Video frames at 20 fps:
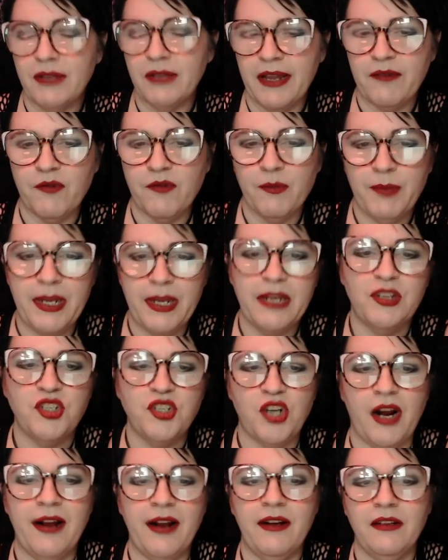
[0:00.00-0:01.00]
like, from being a
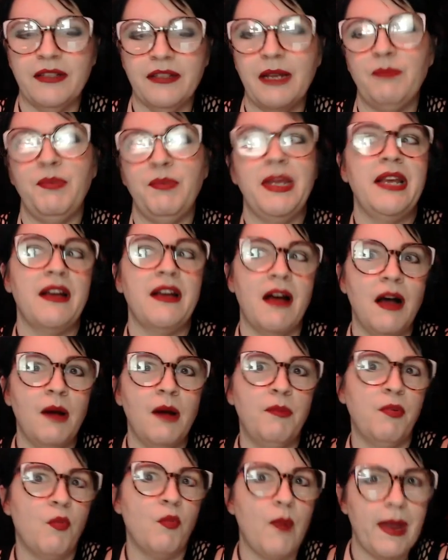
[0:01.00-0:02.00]
child and being
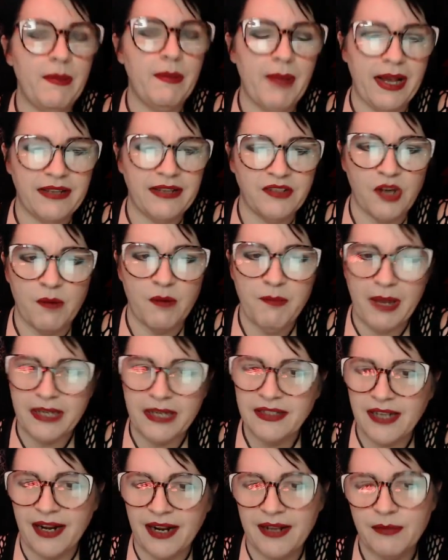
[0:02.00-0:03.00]
up way past our
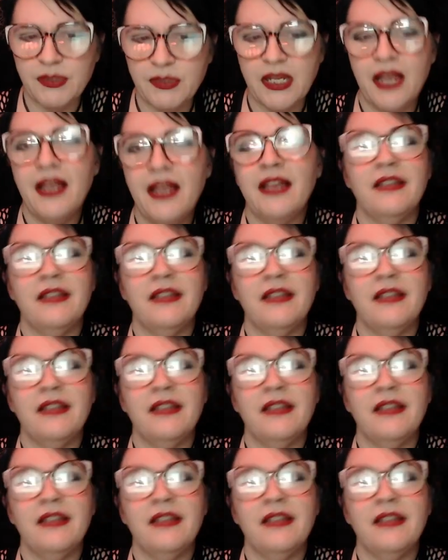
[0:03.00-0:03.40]
bedtimes.